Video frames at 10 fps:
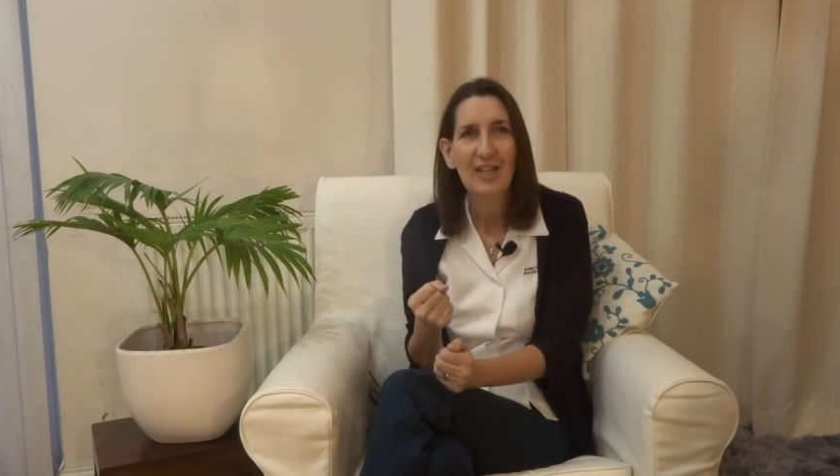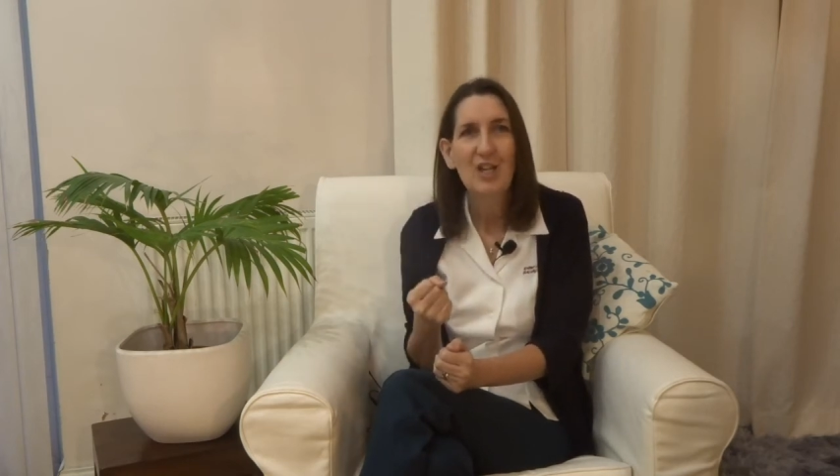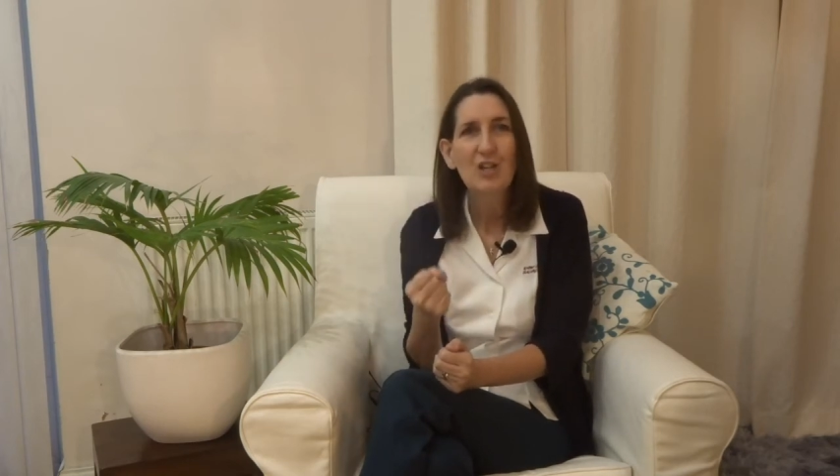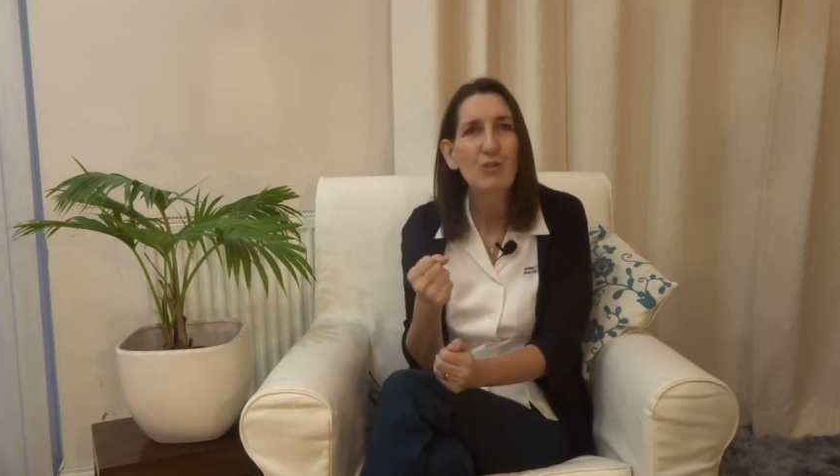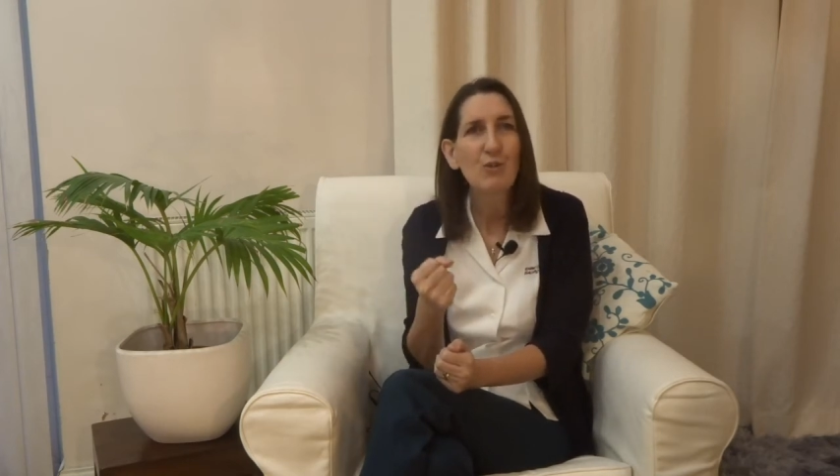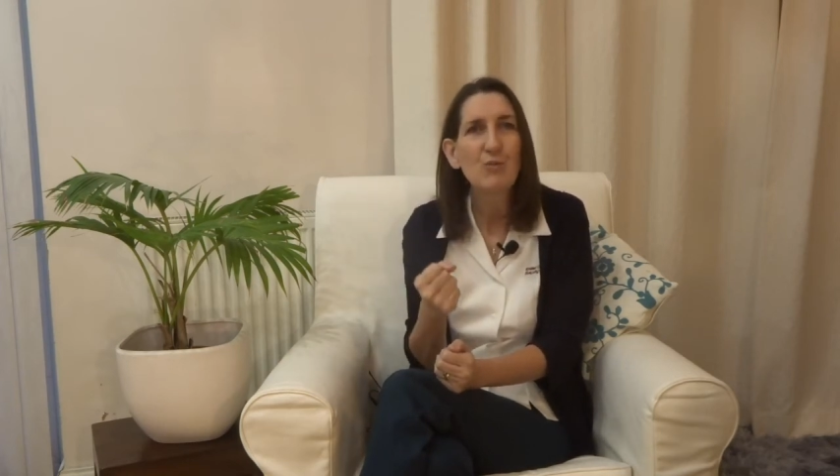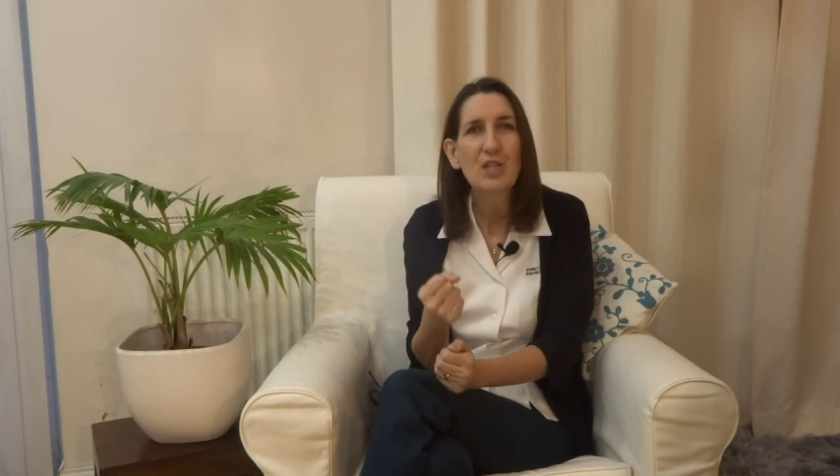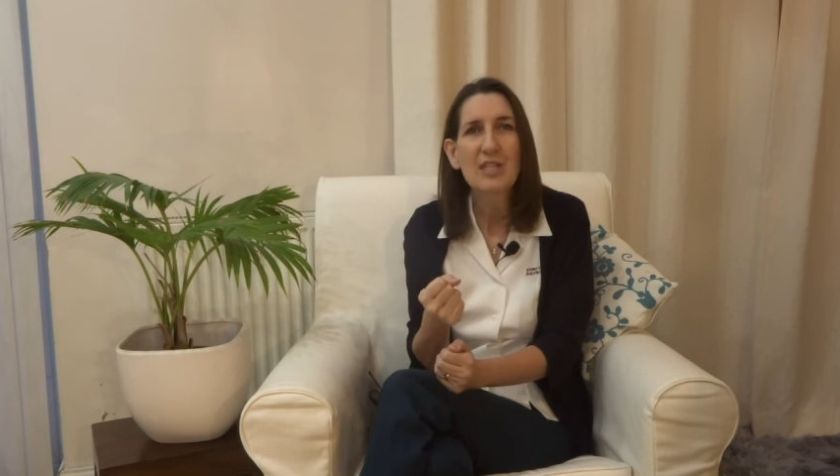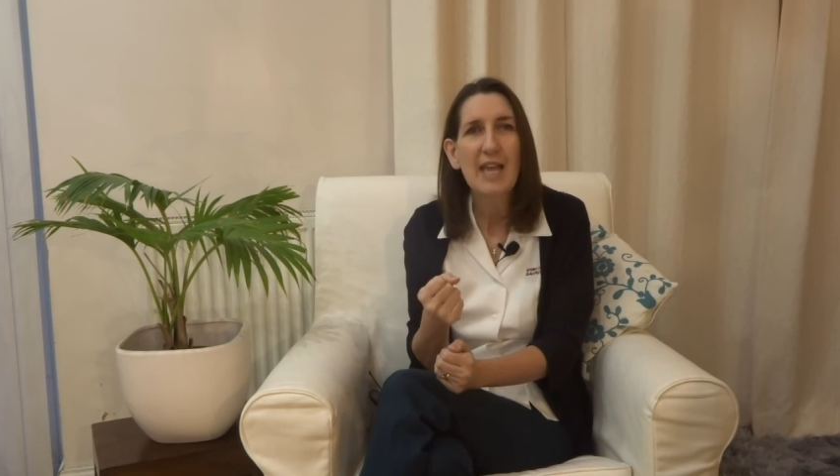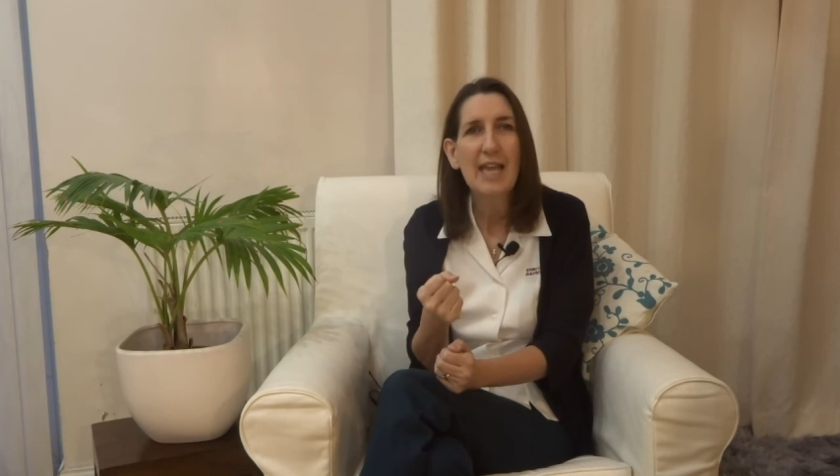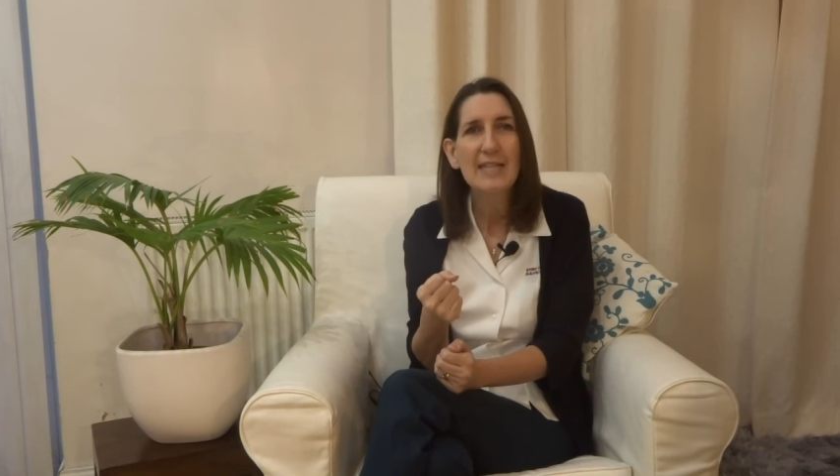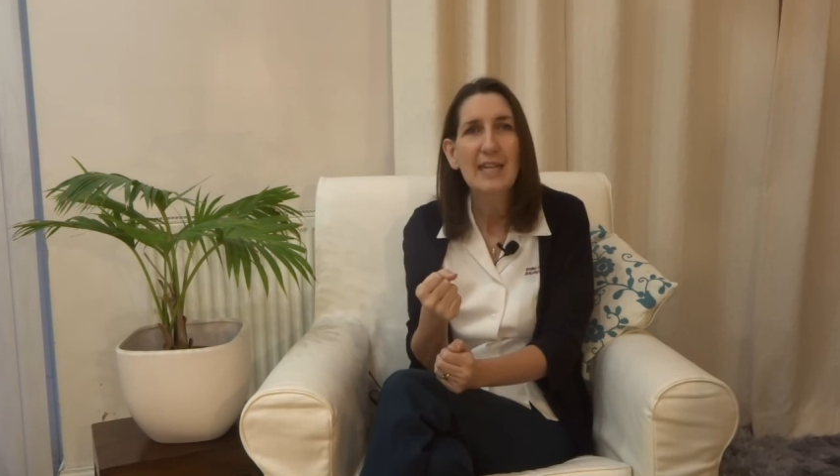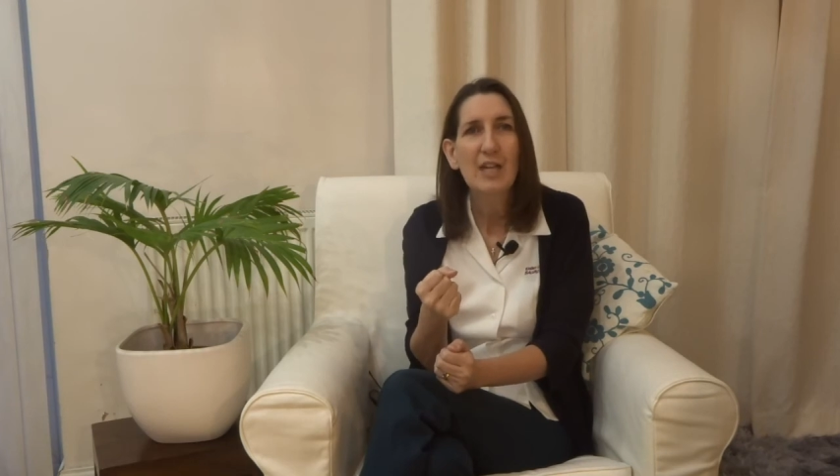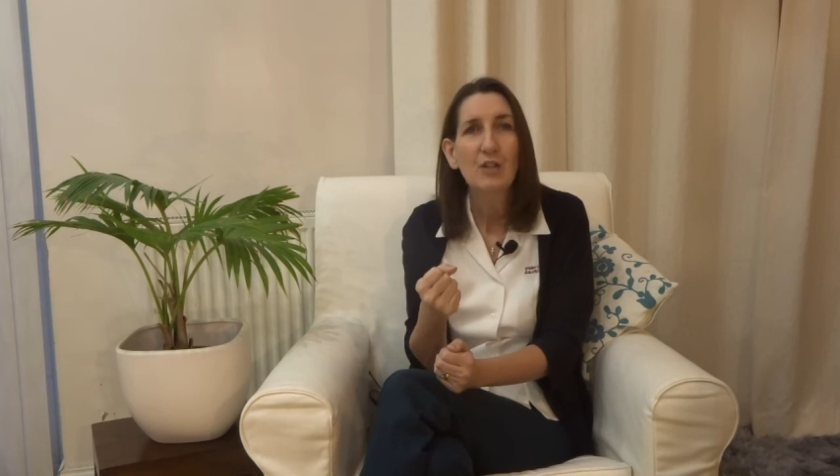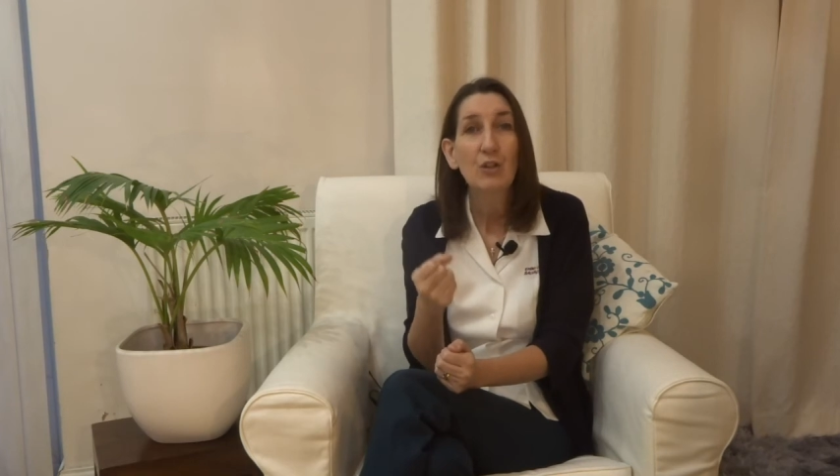Scripture says
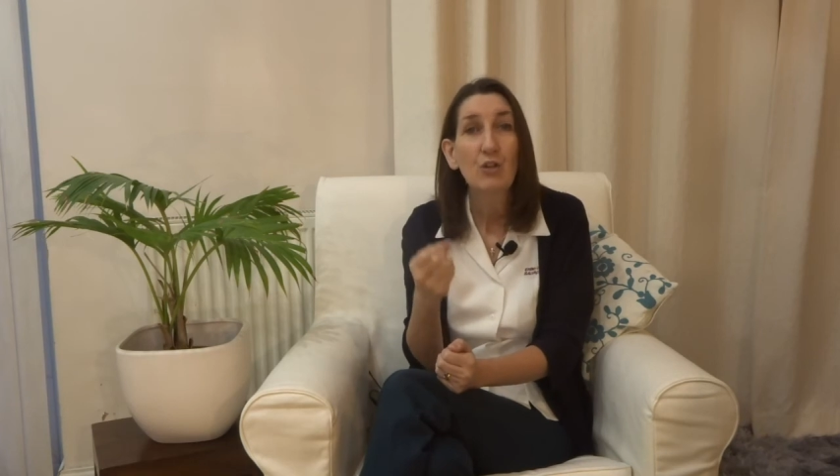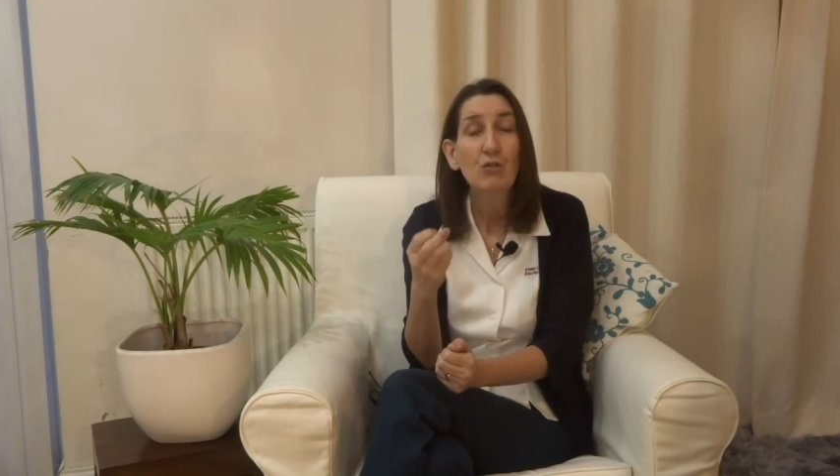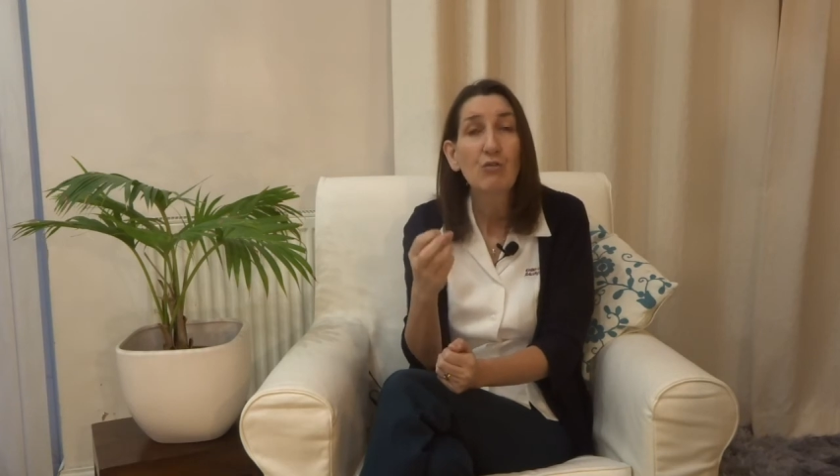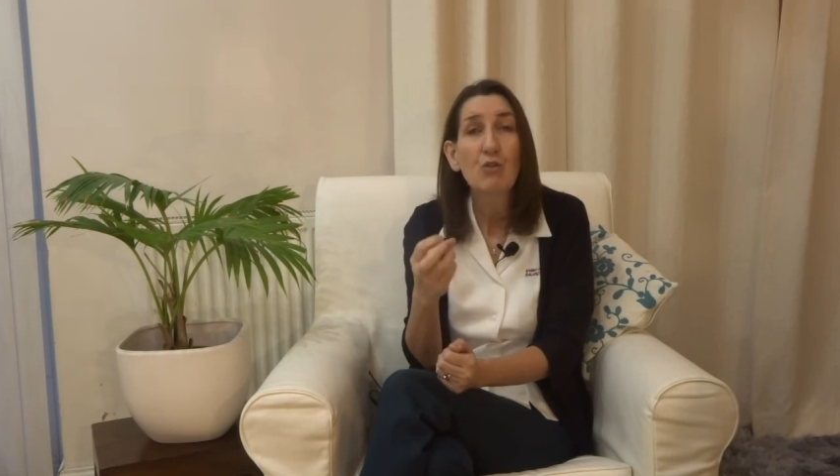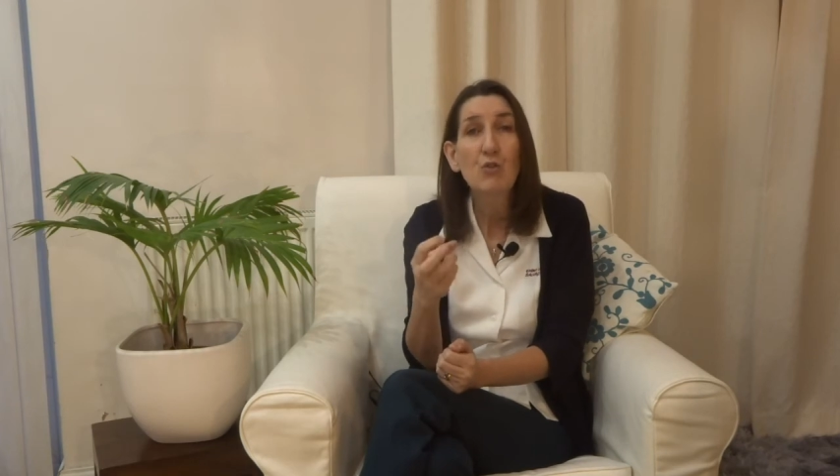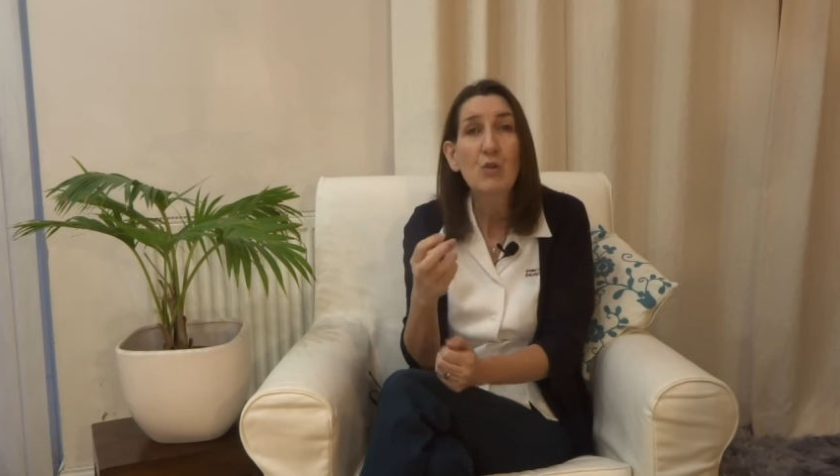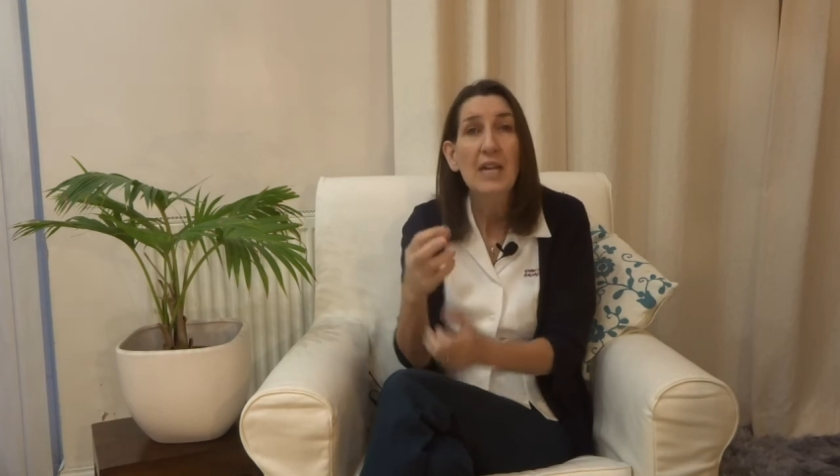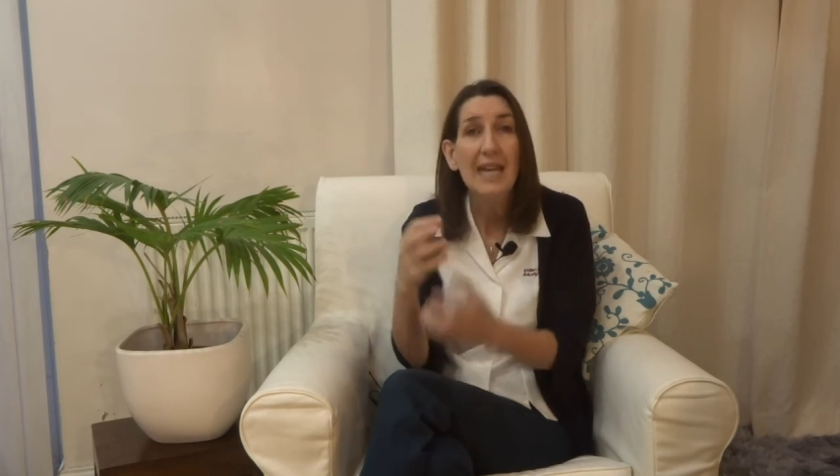that through